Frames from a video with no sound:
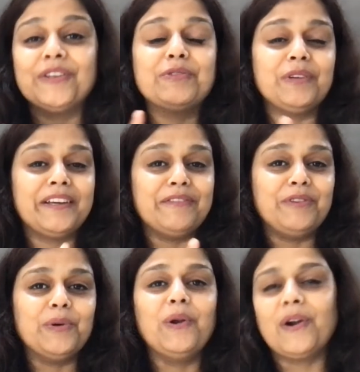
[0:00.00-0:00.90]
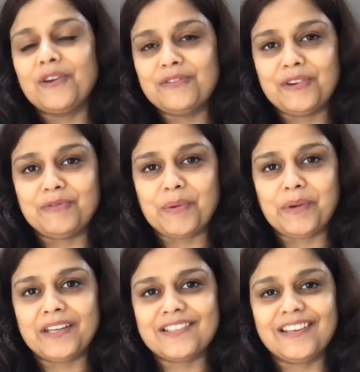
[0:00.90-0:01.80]
which will give you a lot of
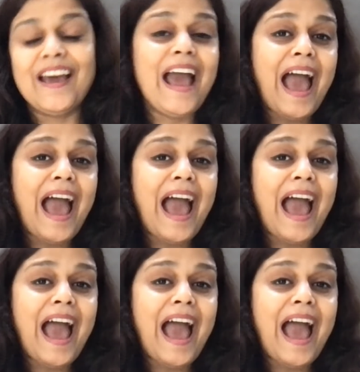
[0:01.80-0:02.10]
information,